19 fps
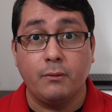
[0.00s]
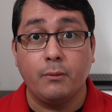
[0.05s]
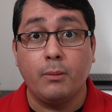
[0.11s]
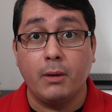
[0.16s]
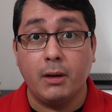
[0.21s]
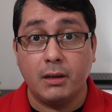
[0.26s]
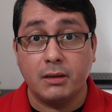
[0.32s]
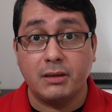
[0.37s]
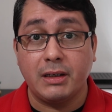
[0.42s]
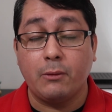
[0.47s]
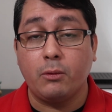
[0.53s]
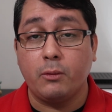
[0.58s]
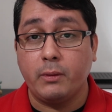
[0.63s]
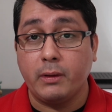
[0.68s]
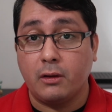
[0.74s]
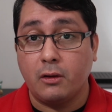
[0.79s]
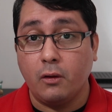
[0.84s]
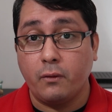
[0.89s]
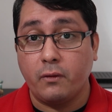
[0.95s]
but I will
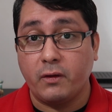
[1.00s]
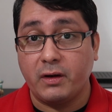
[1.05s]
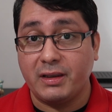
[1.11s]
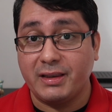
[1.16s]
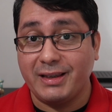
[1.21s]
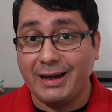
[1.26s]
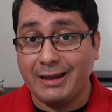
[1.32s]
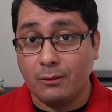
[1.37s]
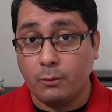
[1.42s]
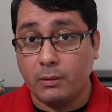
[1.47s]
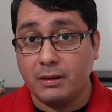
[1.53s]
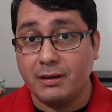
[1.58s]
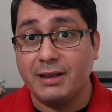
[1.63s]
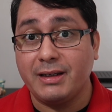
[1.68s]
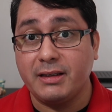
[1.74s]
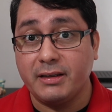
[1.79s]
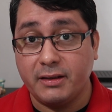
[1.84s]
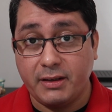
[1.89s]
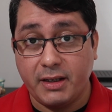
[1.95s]
be covering that one
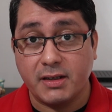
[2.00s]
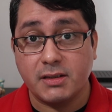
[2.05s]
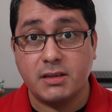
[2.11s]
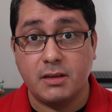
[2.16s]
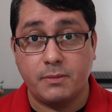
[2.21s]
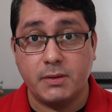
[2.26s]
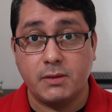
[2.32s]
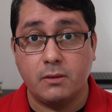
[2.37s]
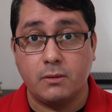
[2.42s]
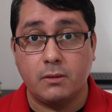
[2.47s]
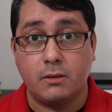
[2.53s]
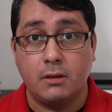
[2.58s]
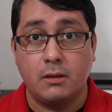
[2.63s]
in the next episode.